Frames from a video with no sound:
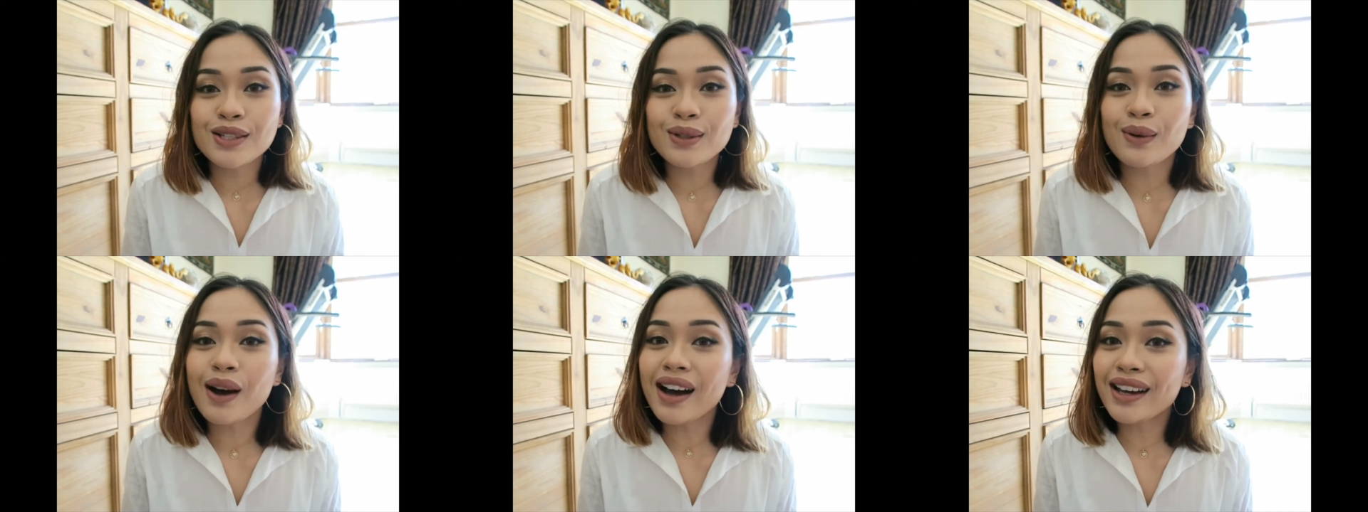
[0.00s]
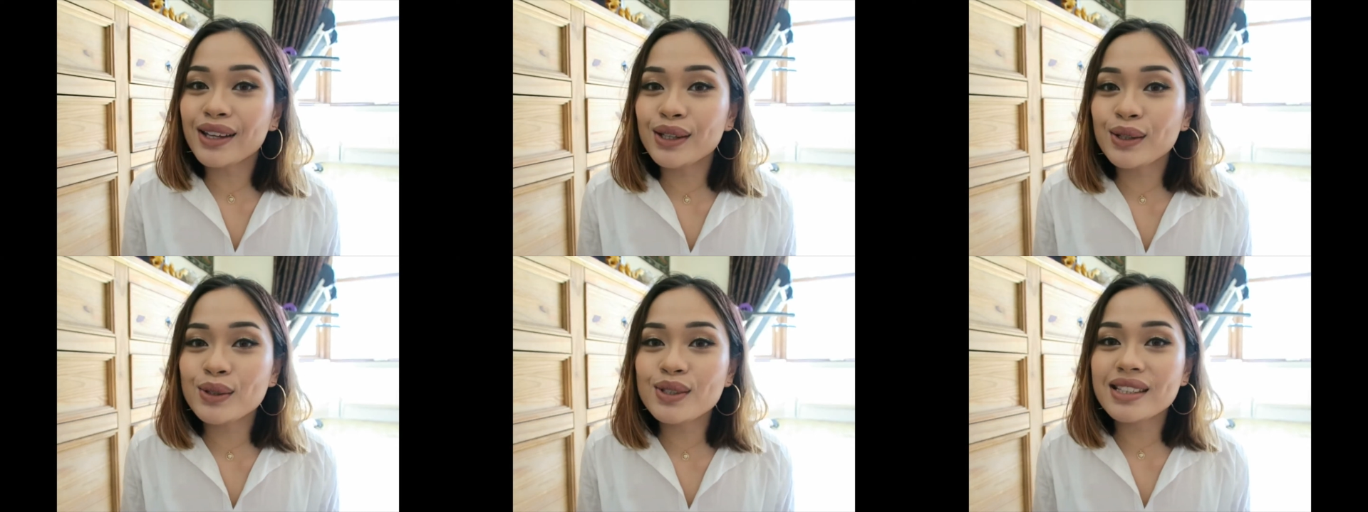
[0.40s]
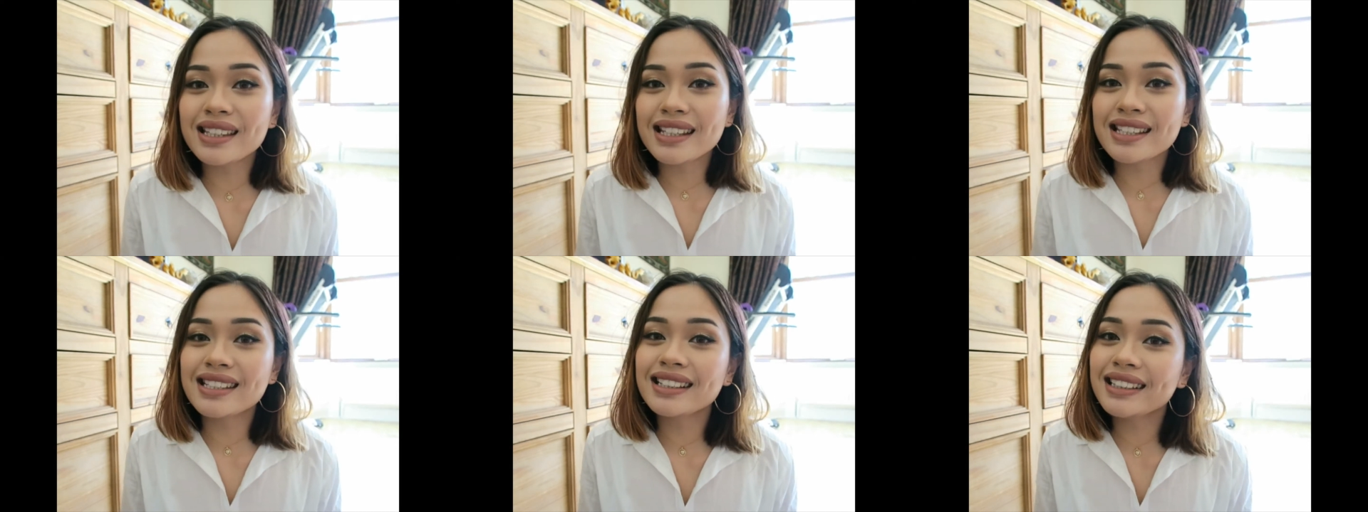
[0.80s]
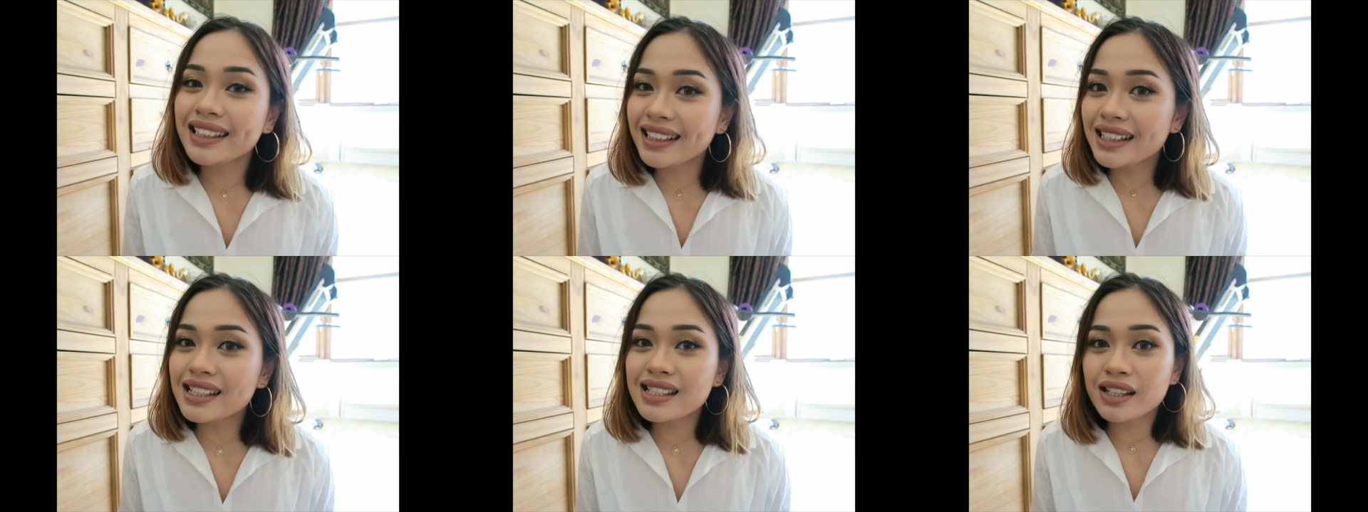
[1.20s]
So I use this
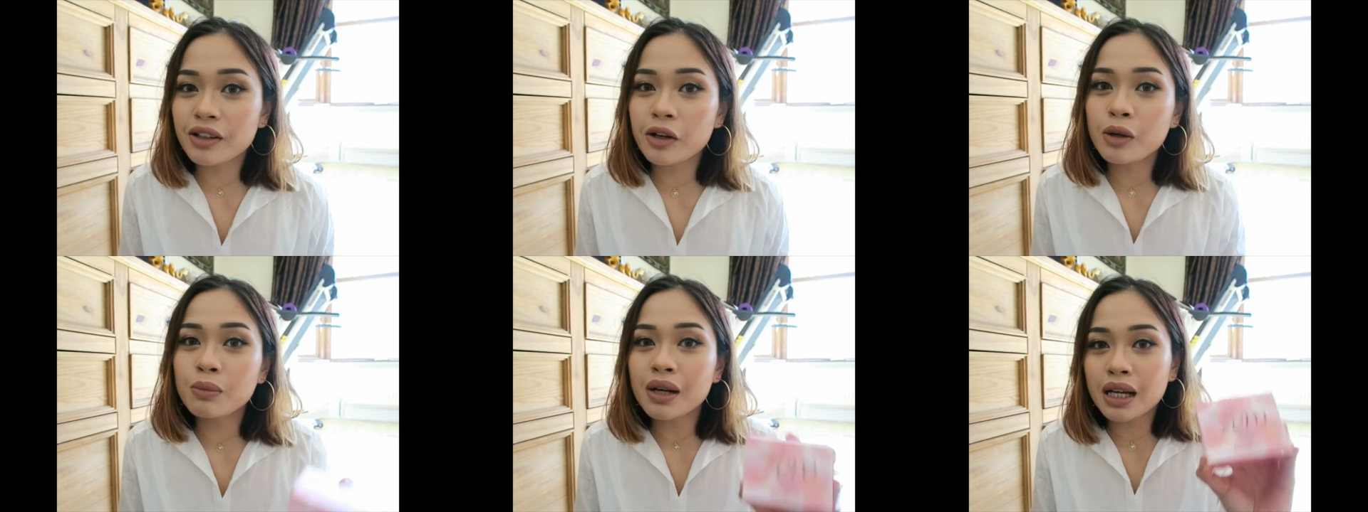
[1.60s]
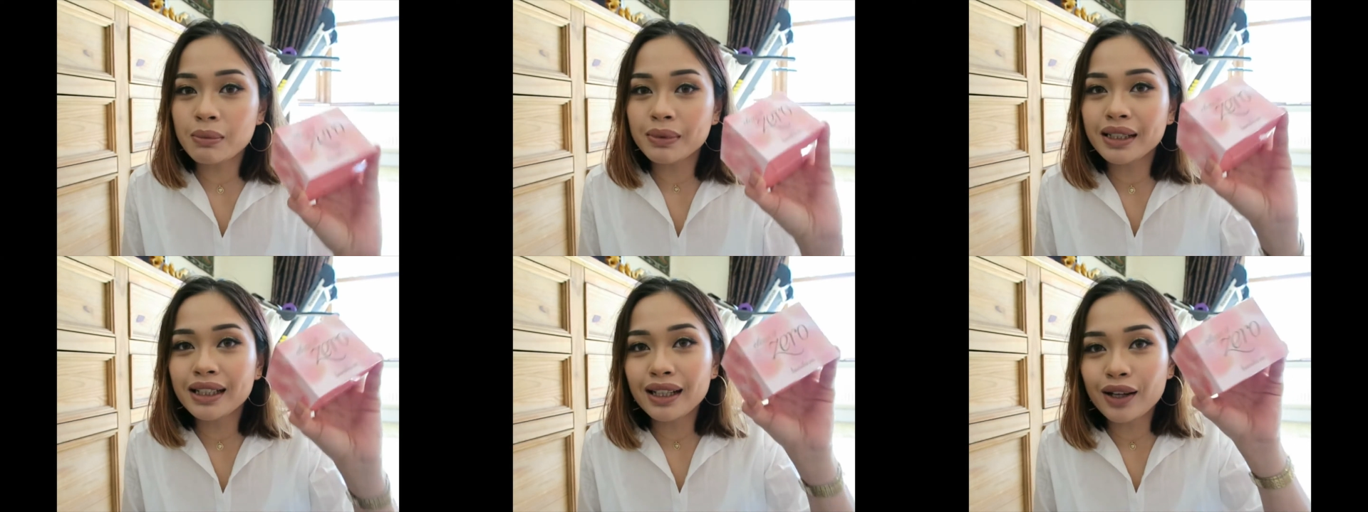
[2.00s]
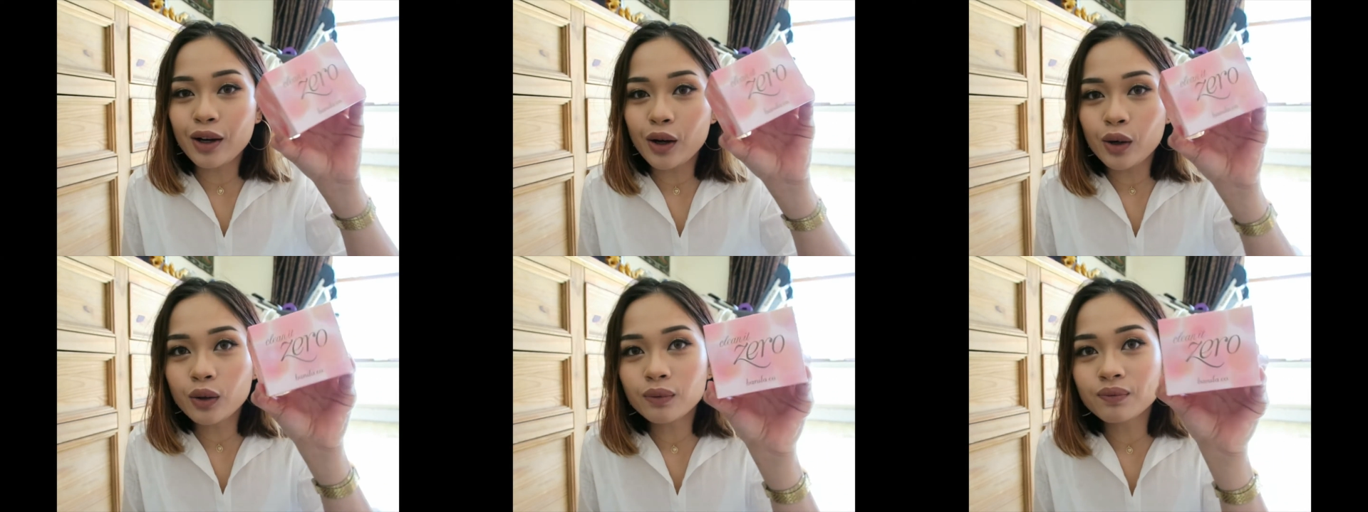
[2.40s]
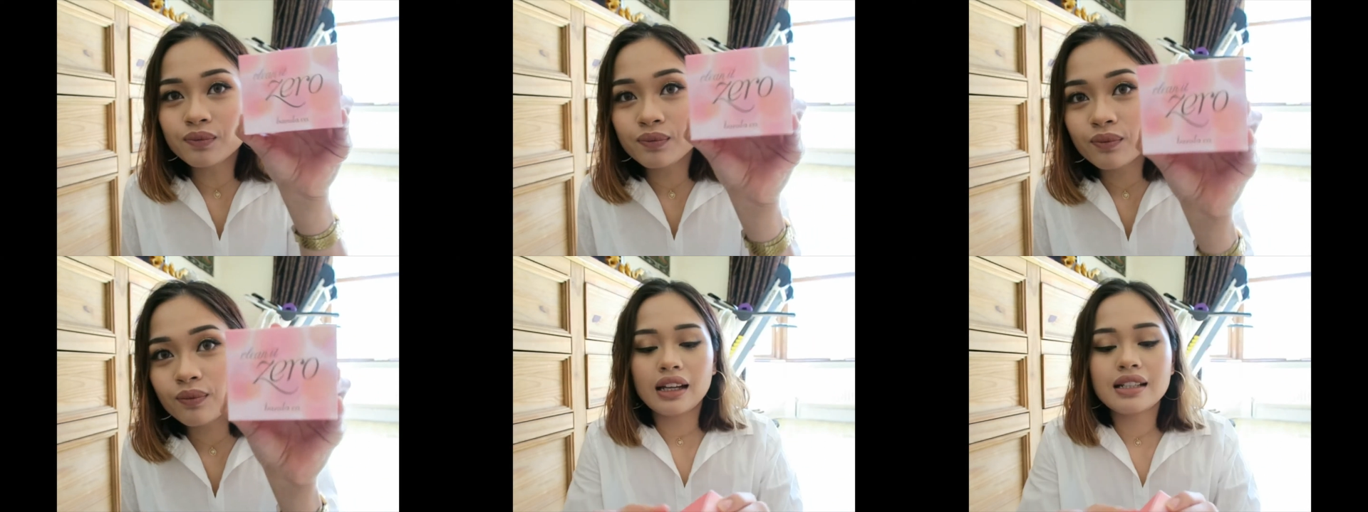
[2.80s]
Clean It Zero by Banila,
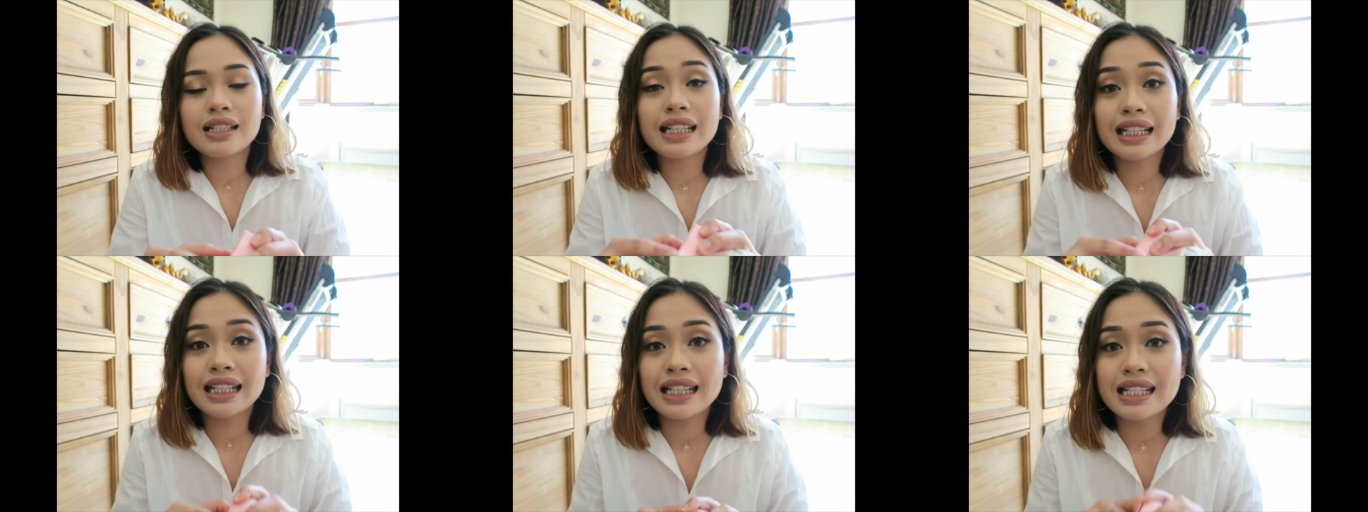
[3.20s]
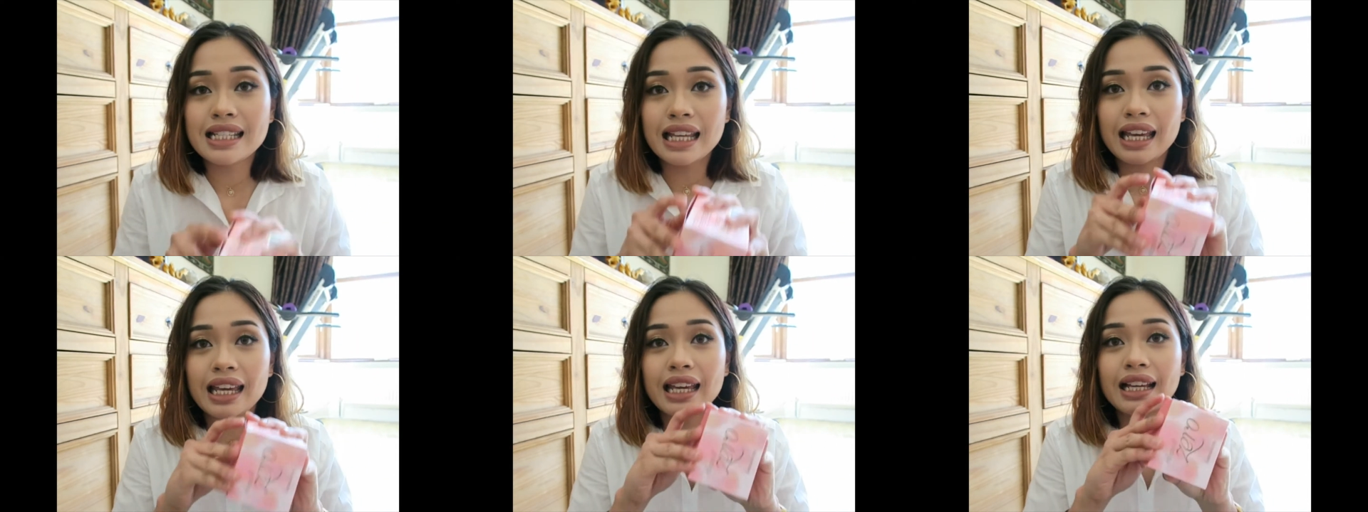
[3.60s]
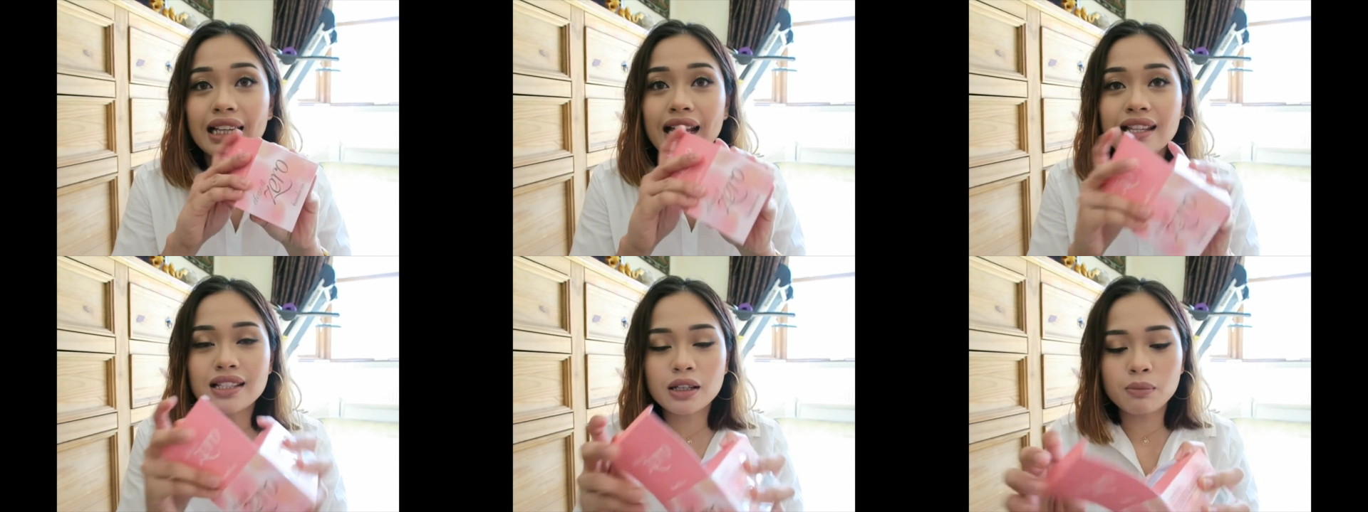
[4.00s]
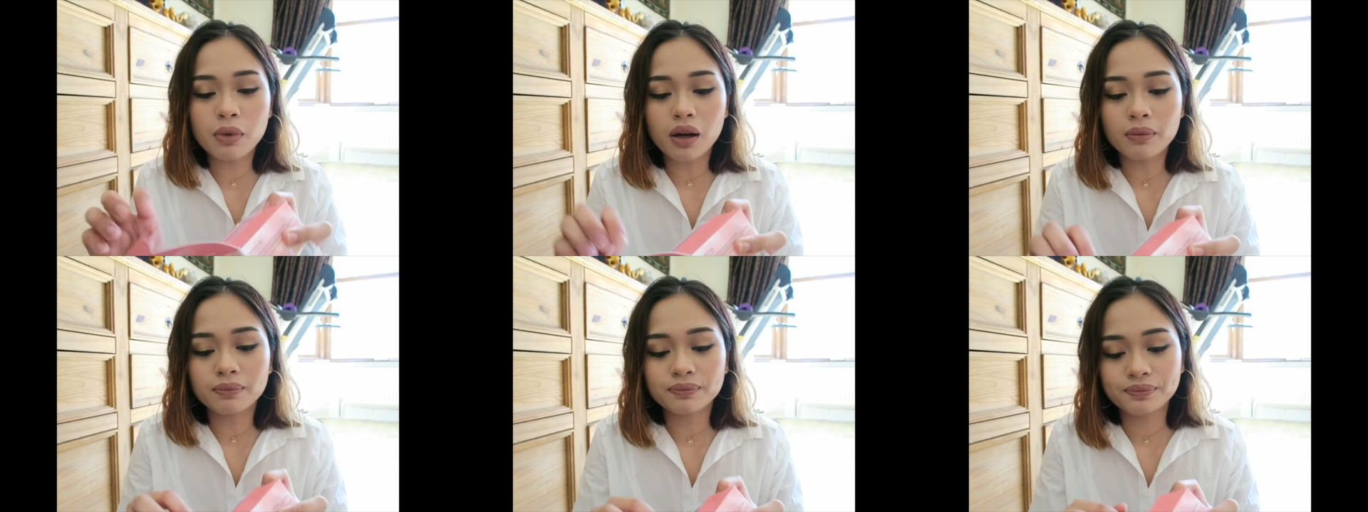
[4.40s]
and it is a cleansing
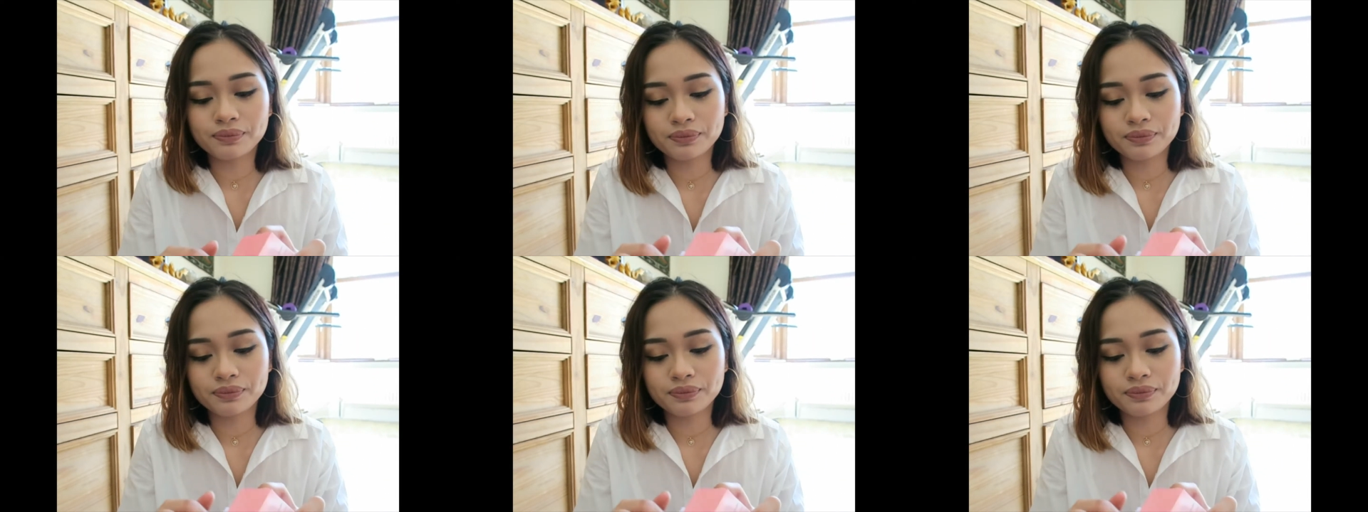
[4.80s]
balm.